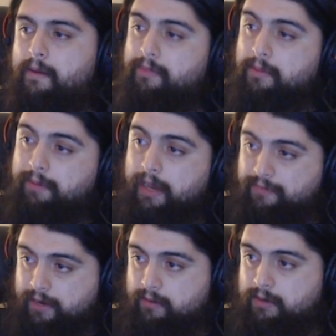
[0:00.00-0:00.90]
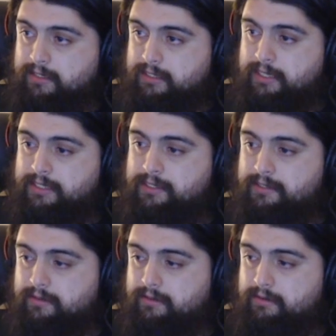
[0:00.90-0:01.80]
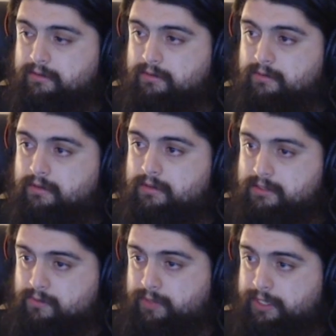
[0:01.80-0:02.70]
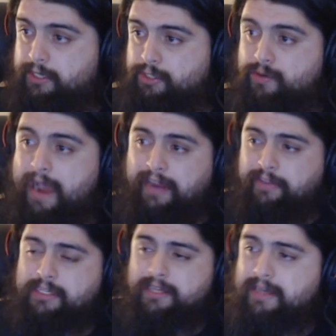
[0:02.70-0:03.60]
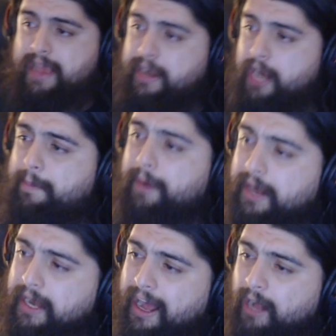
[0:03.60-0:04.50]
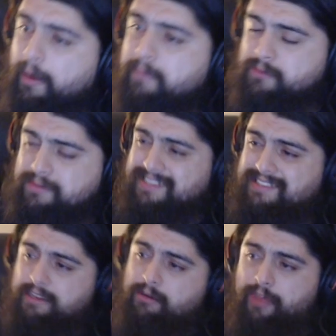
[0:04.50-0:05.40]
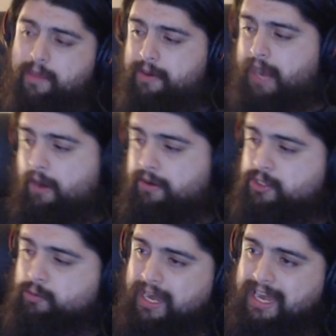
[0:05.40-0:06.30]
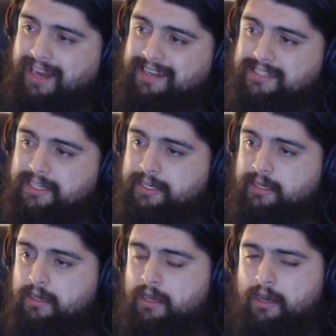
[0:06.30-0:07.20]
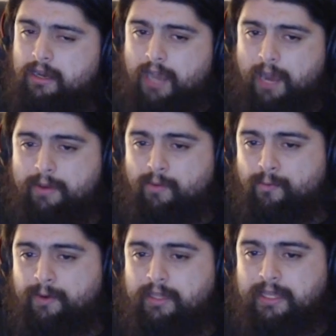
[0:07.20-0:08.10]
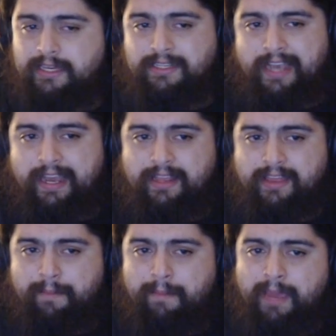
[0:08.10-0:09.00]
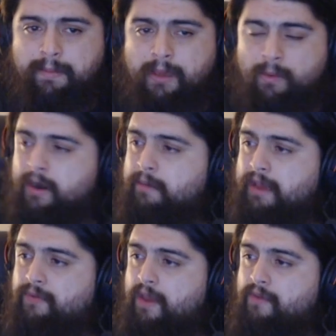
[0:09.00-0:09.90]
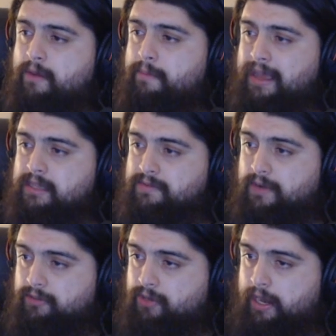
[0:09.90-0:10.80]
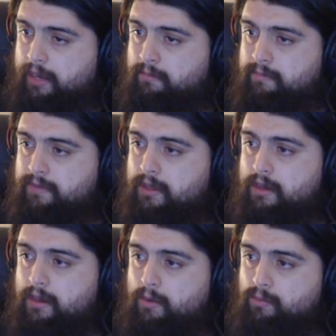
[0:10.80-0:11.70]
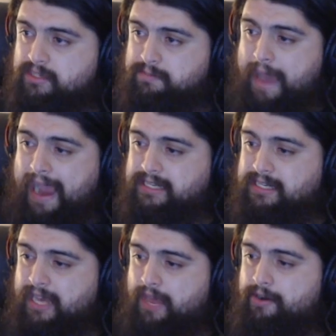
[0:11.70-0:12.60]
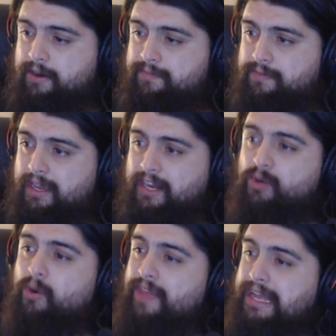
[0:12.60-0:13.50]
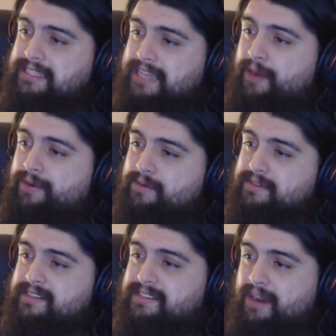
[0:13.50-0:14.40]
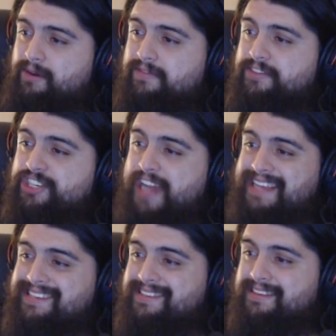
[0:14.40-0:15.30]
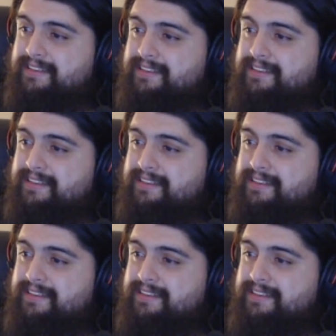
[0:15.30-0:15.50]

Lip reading: by Fireworks. This is a really good track. This didn't end up on any albums. It was a single they put out in 2019. Got me really excited that maybe one of my favorite bands of all time was back together. Ignore that sound. That was the sound of chess.